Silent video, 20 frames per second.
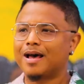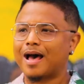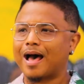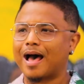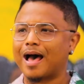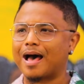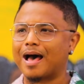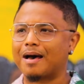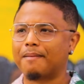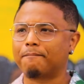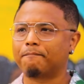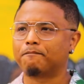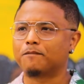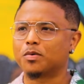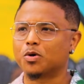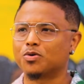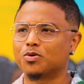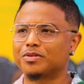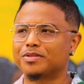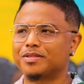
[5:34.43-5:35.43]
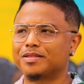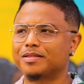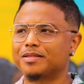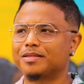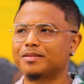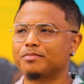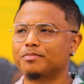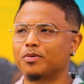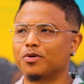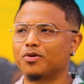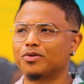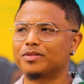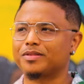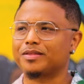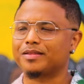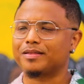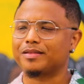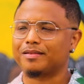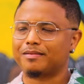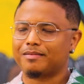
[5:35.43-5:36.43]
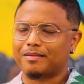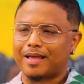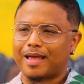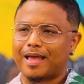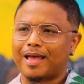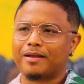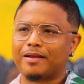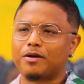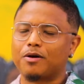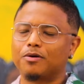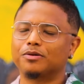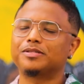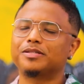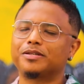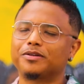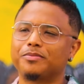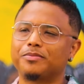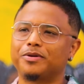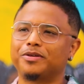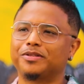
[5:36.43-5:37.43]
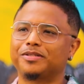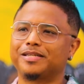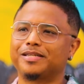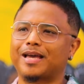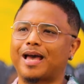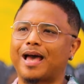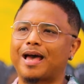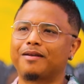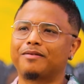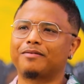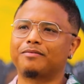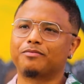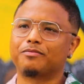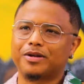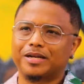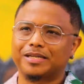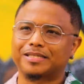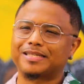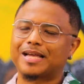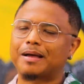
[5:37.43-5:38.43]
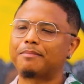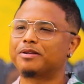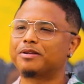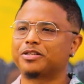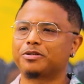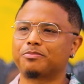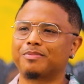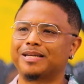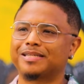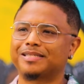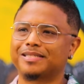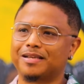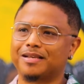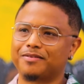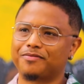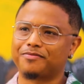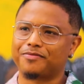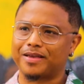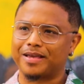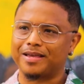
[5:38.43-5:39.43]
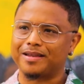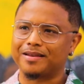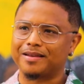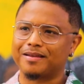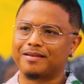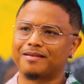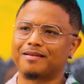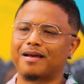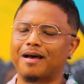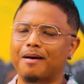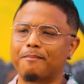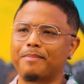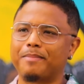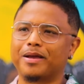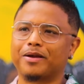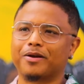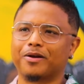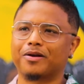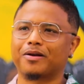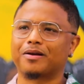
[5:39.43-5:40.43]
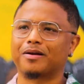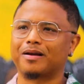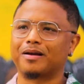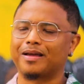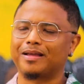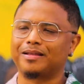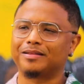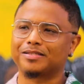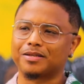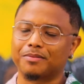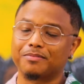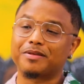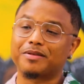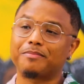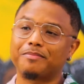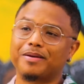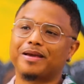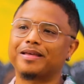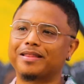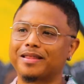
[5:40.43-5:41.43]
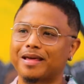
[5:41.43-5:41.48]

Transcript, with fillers: um, both both encounter the community and re-establish myself in a bigger, in something bigger